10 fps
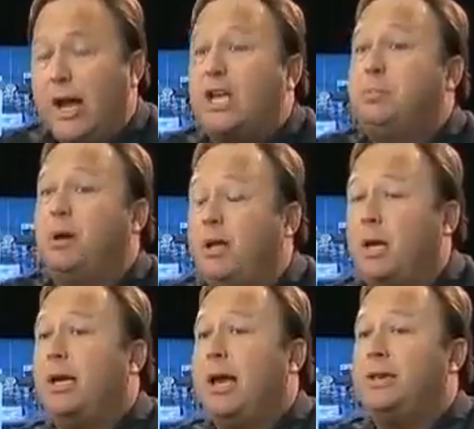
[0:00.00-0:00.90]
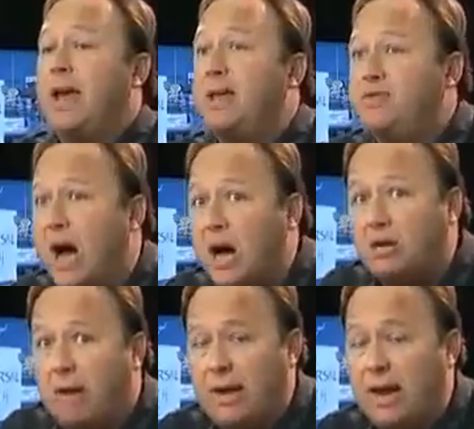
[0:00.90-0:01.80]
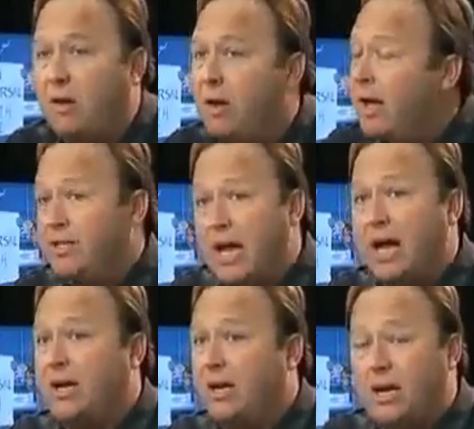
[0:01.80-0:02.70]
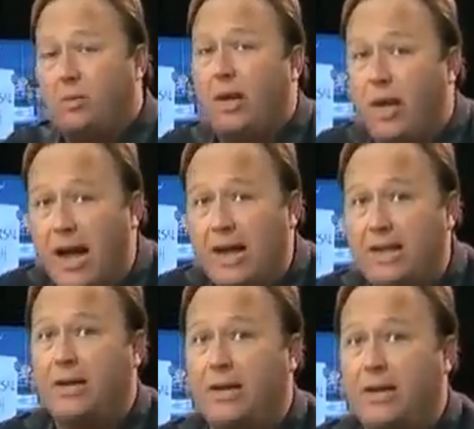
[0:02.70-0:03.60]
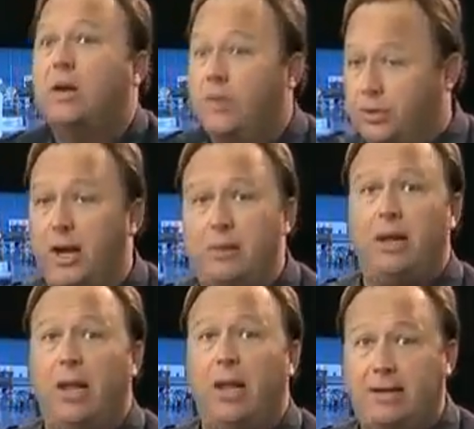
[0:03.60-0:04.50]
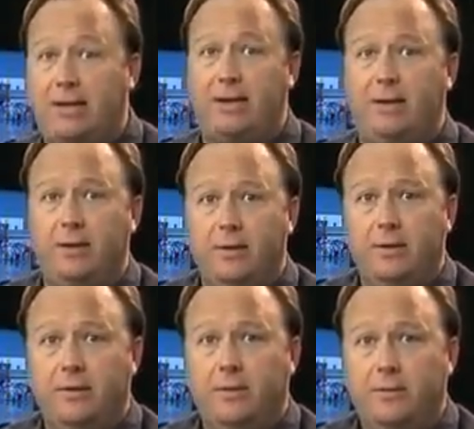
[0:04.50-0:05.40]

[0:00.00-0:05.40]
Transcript: He's politically a dead duck right now. He's not going to get reelected. This will get him reelected.